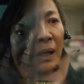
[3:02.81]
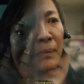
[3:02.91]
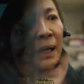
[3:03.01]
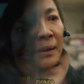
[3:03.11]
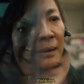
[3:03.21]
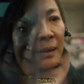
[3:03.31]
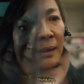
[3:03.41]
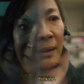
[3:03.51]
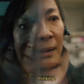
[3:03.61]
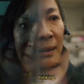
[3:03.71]
effects.
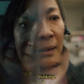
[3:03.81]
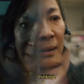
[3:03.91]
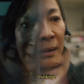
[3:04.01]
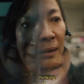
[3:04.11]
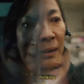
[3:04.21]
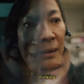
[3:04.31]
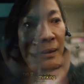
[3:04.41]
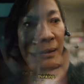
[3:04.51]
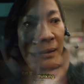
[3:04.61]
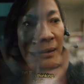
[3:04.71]

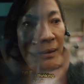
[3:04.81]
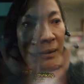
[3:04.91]
From its